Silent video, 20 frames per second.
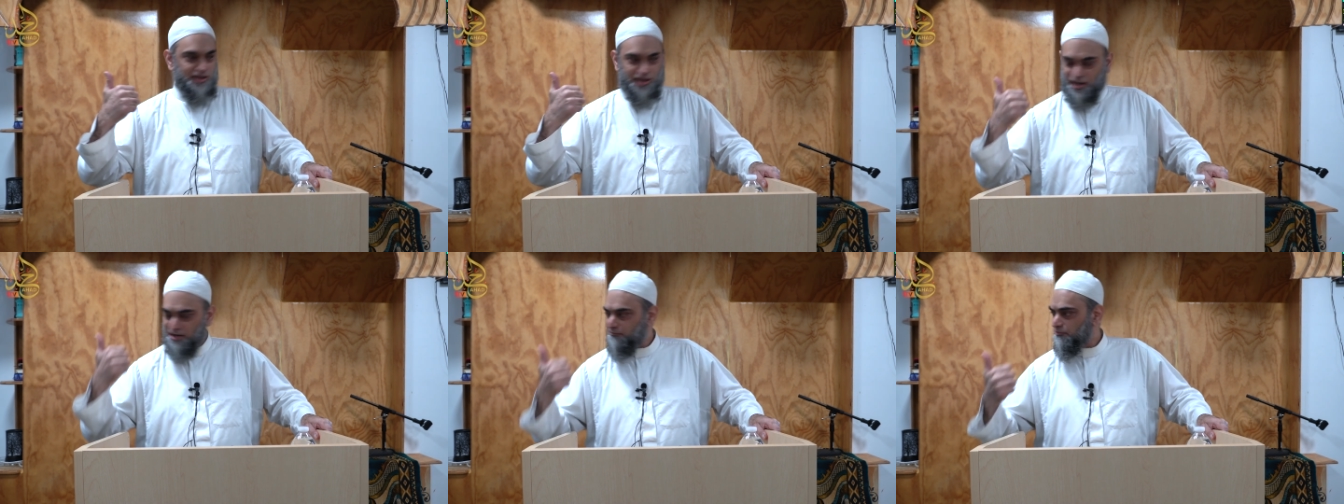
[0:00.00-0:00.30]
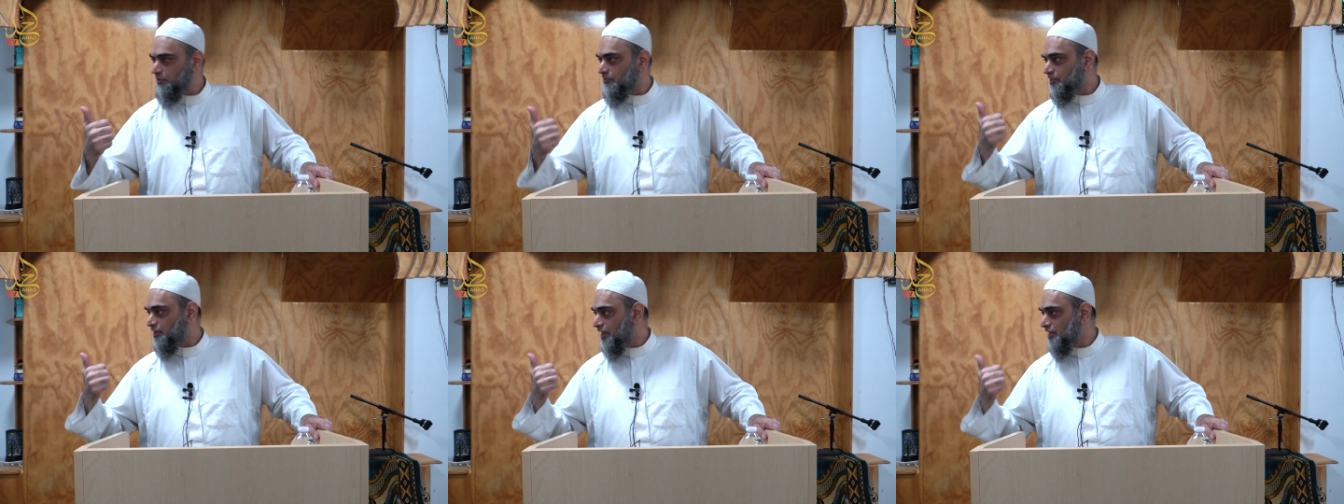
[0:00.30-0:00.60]

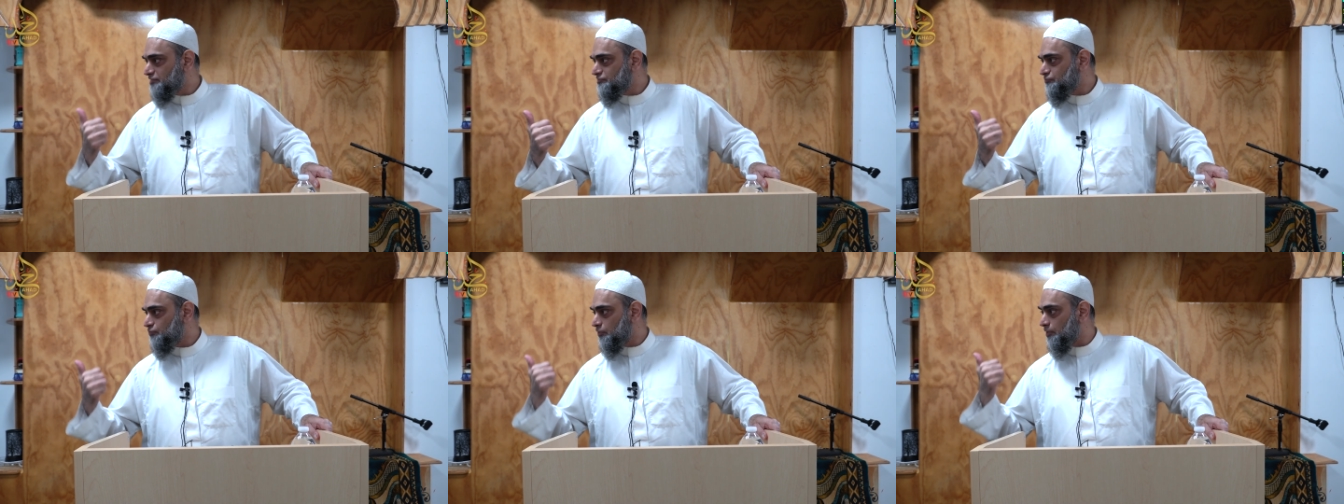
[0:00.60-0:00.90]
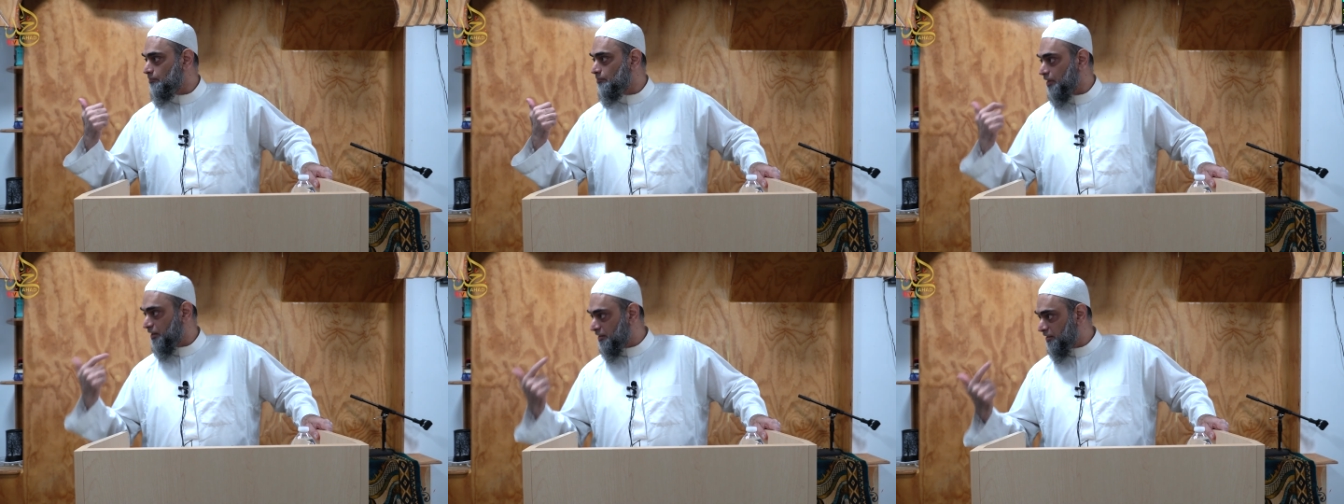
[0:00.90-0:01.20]
Everyone asks
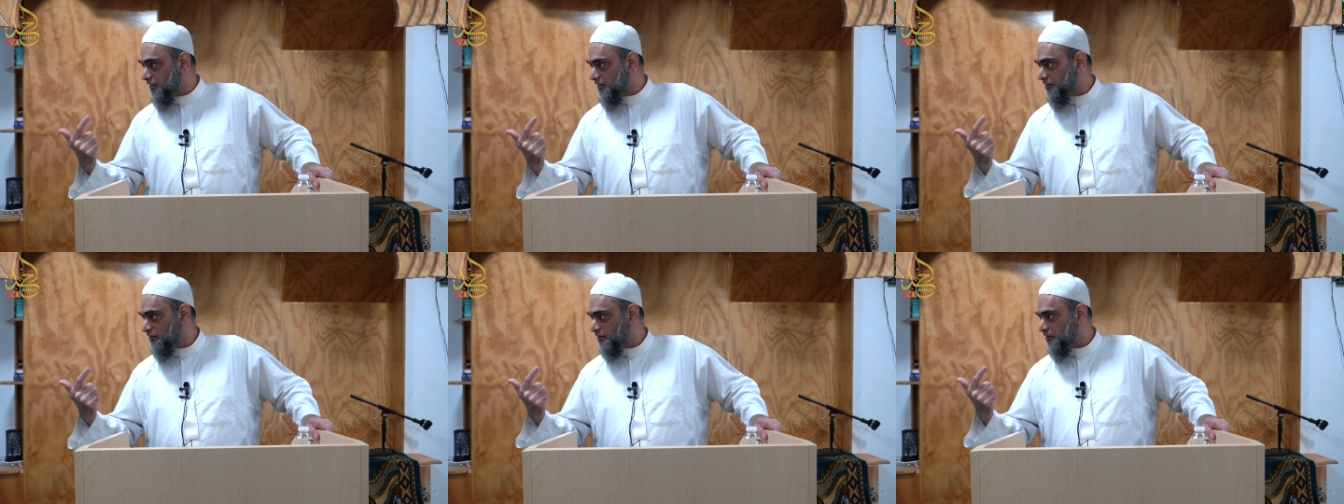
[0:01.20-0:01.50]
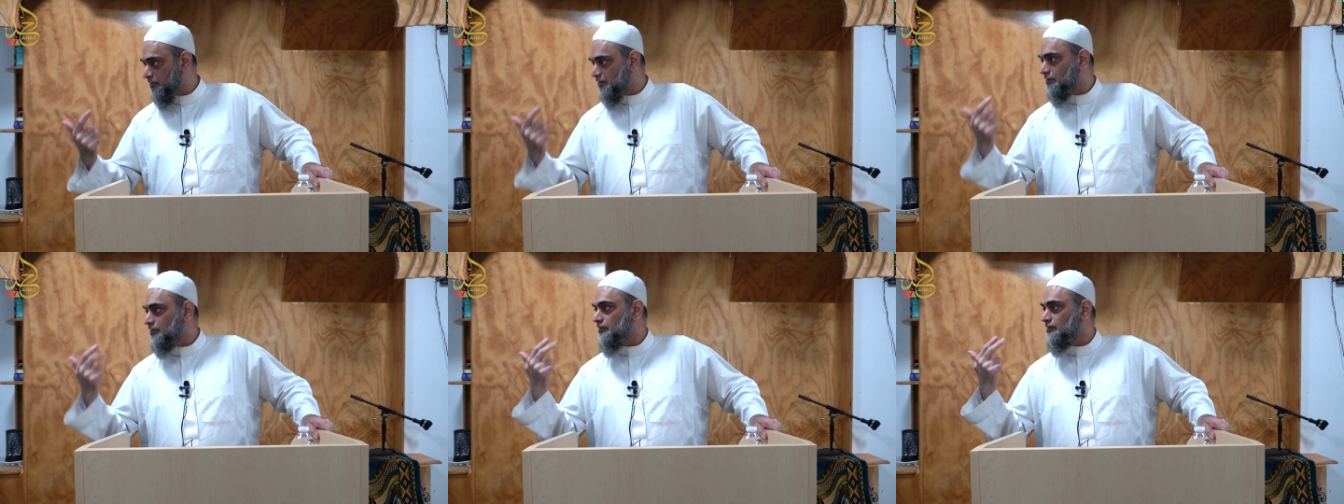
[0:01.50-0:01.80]
for money,
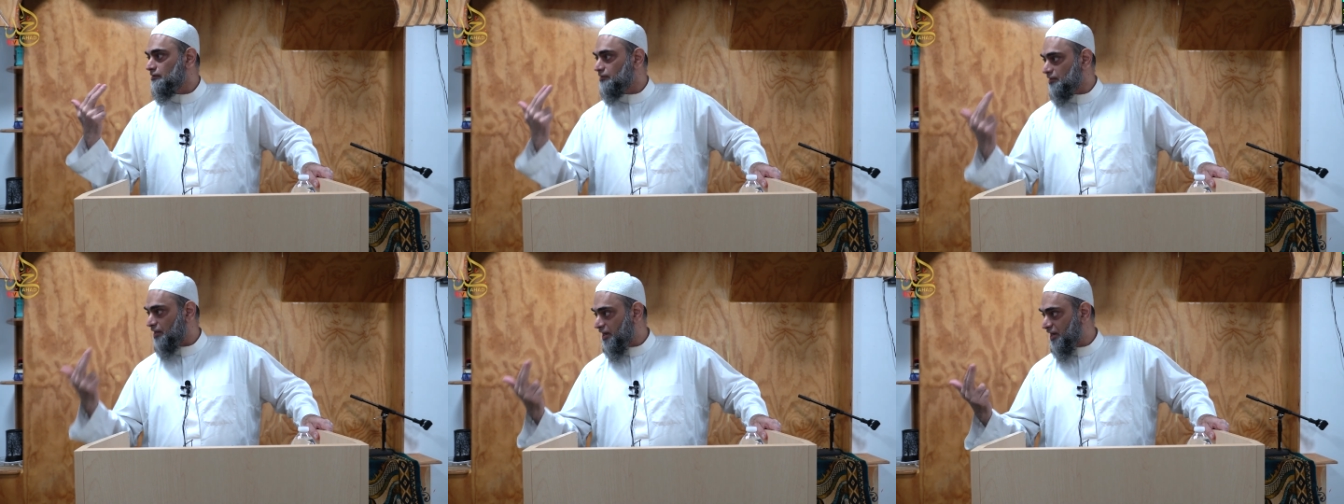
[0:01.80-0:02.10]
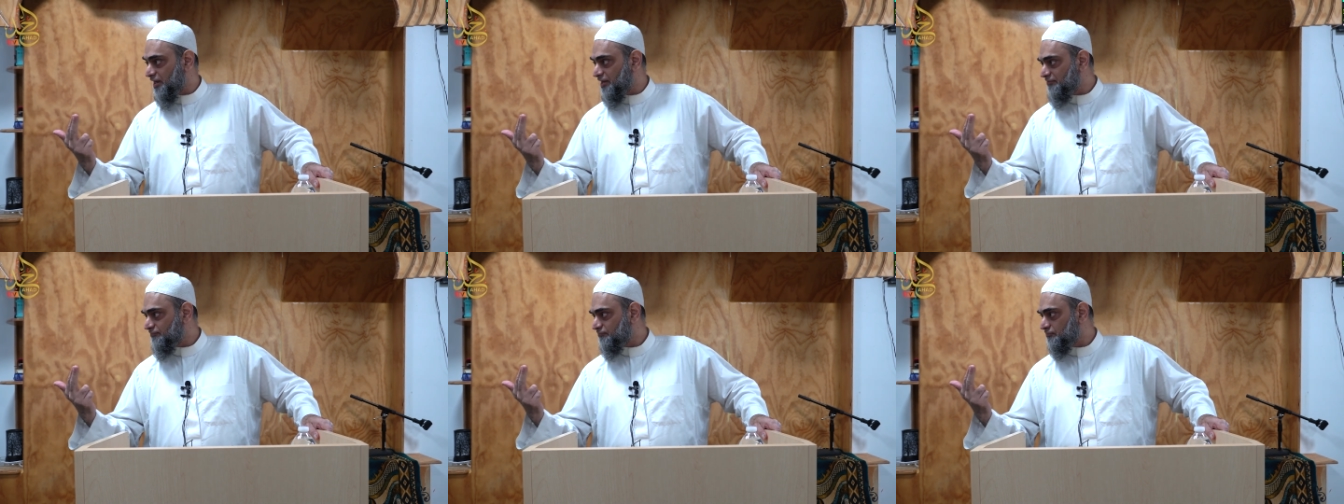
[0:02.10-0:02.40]

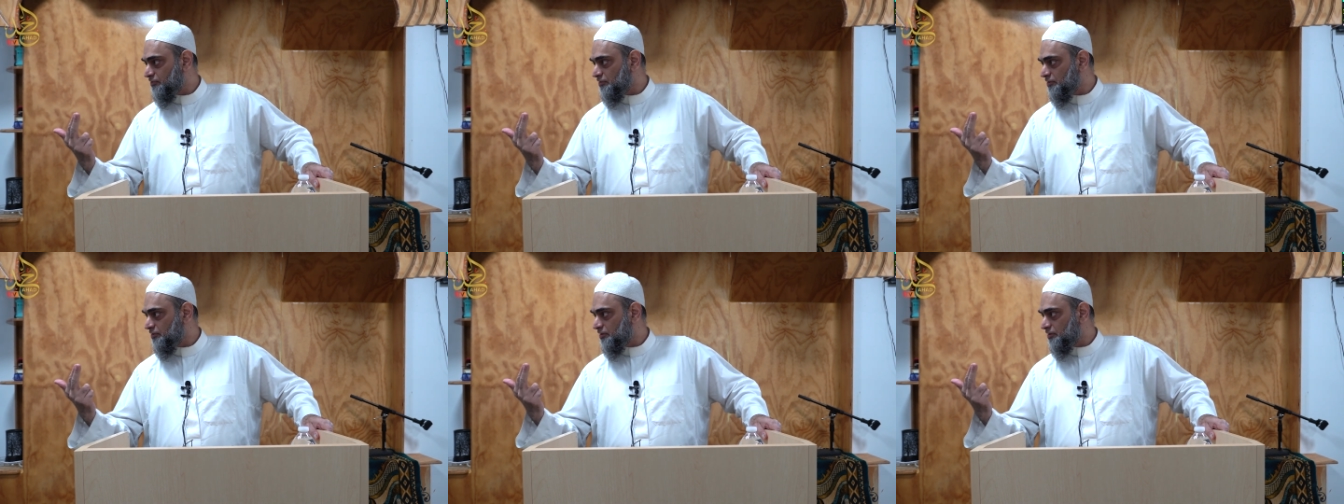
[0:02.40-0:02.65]
life,